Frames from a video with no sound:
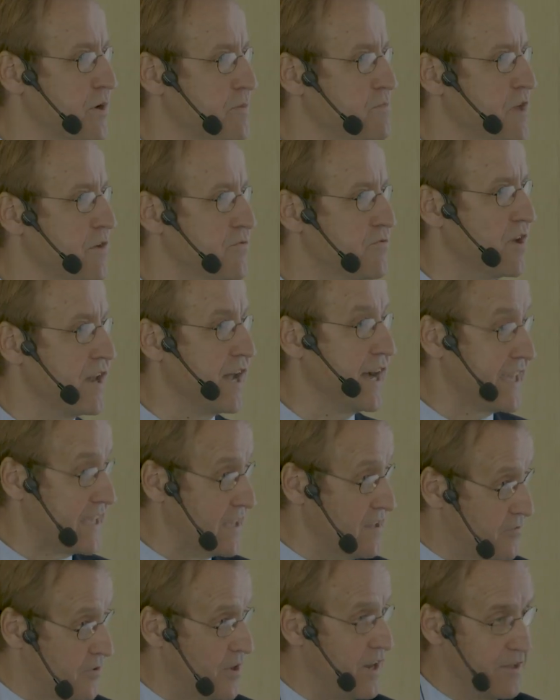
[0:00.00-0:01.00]
premium, if you
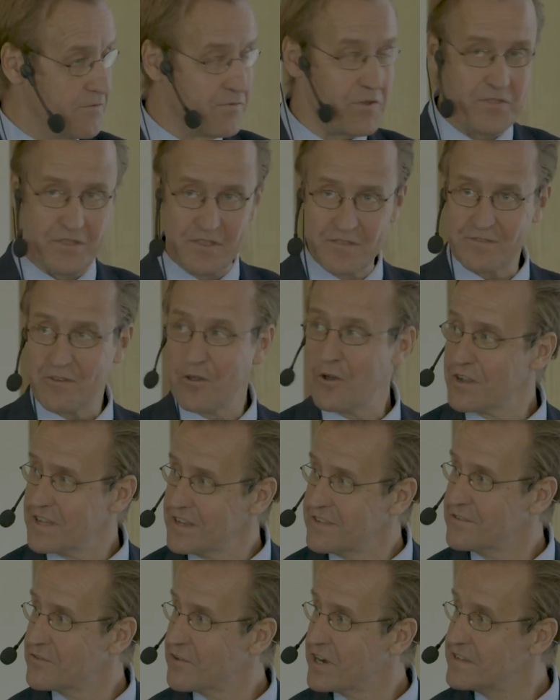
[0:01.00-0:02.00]
like, if you live in this log
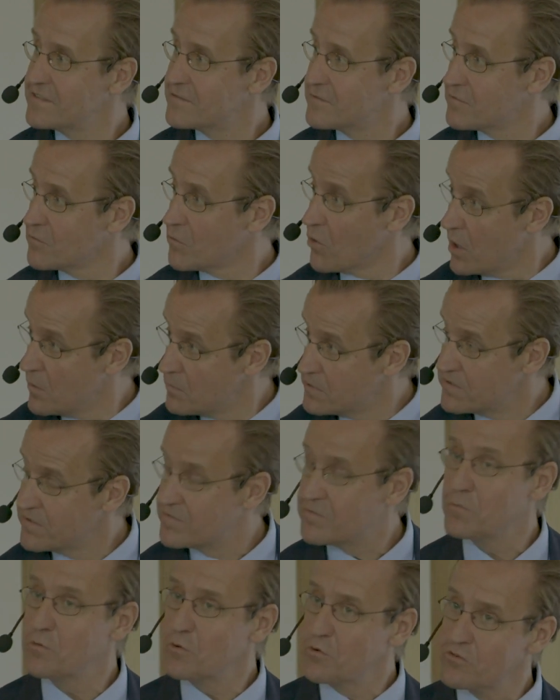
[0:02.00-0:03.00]
linearized normal
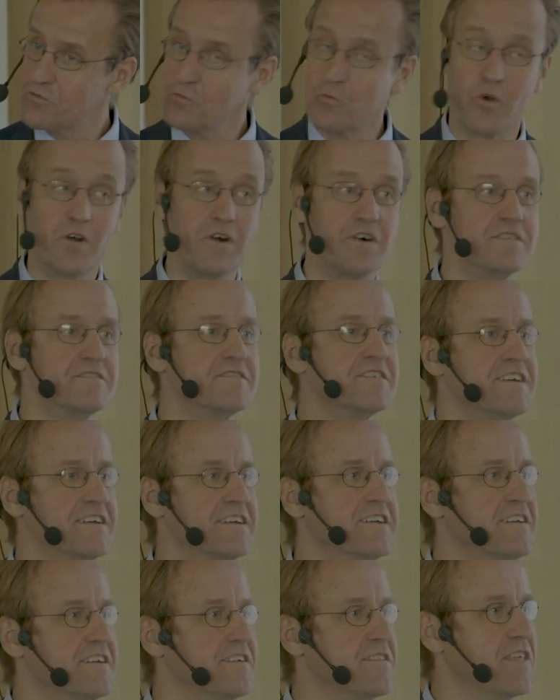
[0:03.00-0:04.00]
distribution world
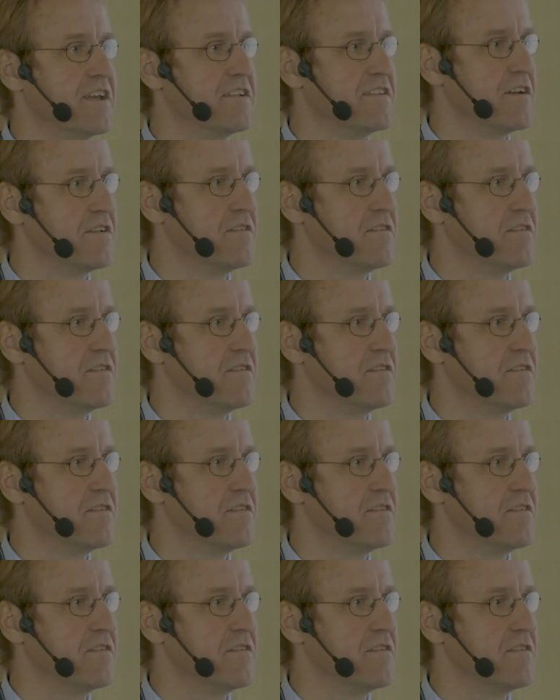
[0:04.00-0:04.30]
that